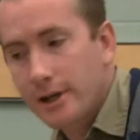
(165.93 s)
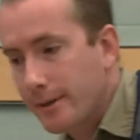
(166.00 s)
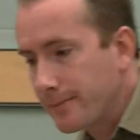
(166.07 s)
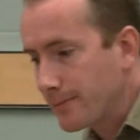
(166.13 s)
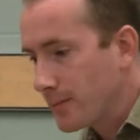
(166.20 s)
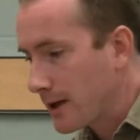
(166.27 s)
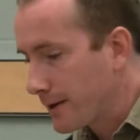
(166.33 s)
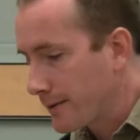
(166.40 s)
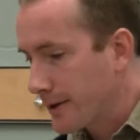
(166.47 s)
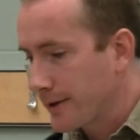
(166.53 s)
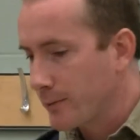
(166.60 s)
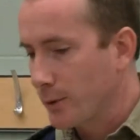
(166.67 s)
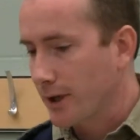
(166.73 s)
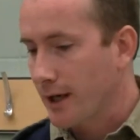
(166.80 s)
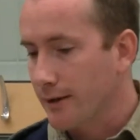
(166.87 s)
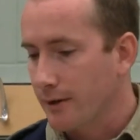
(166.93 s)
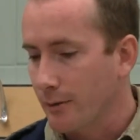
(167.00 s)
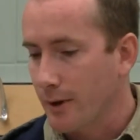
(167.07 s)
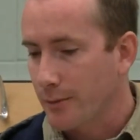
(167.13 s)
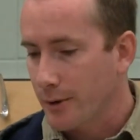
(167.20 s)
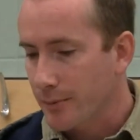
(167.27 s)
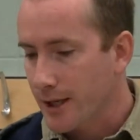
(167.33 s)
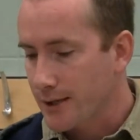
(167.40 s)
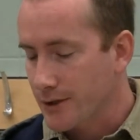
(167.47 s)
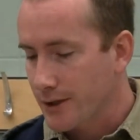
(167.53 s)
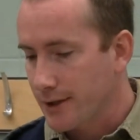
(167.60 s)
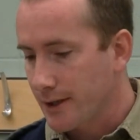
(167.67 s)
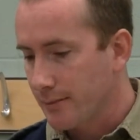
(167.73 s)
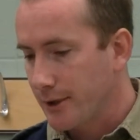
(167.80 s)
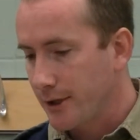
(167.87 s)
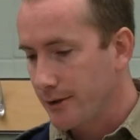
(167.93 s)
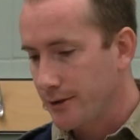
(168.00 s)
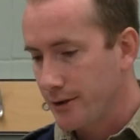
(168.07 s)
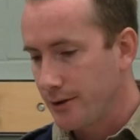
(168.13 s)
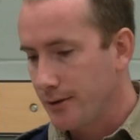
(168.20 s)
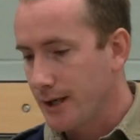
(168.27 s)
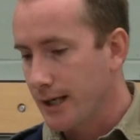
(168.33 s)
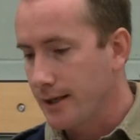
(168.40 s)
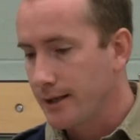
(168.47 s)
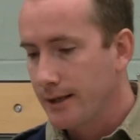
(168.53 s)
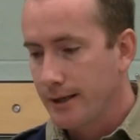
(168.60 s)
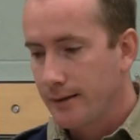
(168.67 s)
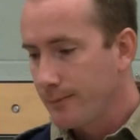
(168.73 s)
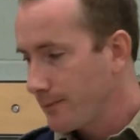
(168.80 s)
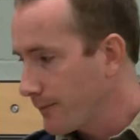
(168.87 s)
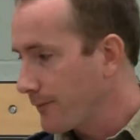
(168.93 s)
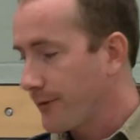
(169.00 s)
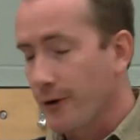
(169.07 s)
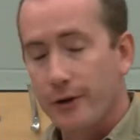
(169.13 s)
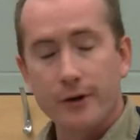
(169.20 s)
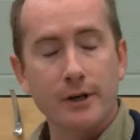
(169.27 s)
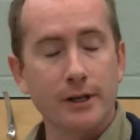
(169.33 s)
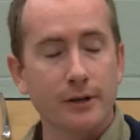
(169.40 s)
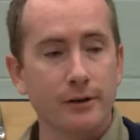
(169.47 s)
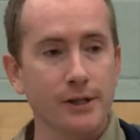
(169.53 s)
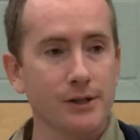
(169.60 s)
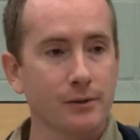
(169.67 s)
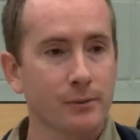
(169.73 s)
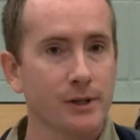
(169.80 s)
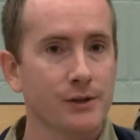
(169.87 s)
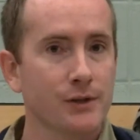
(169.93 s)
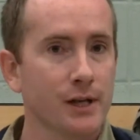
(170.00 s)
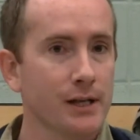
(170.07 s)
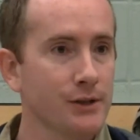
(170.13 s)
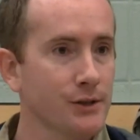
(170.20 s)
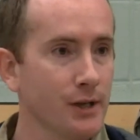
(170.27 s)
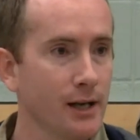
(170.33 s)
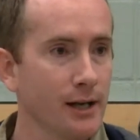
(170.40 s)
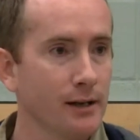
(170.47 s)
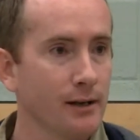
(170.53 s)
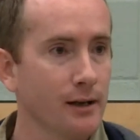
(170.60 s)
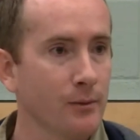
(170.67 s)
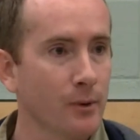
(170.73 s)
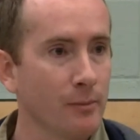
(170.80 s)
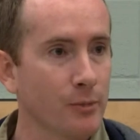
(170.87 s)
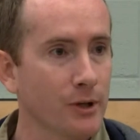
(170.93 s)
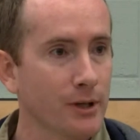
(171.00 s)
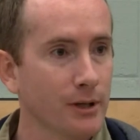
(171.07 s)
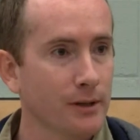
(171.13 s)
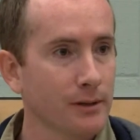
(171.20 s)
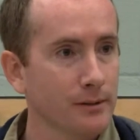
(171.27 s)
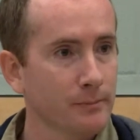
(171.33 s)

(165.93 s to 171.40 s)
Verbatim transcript: I uh, work on the WeBWorK project, and I'm here to uh, further integration with Sage and uh, WeBWorK,